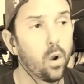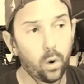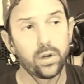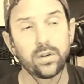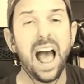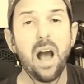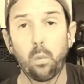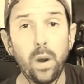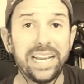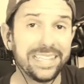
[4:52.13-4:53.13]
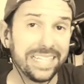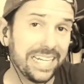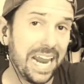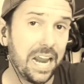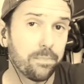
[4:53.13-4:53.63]
or you're not winning the
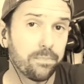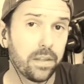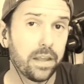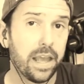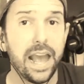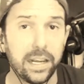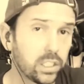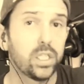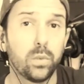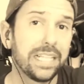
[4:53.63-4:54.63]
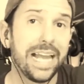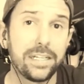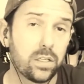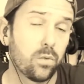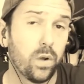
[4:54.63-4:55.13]
game as you would
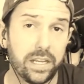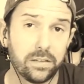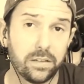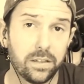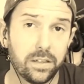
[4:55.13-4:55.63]
like to win.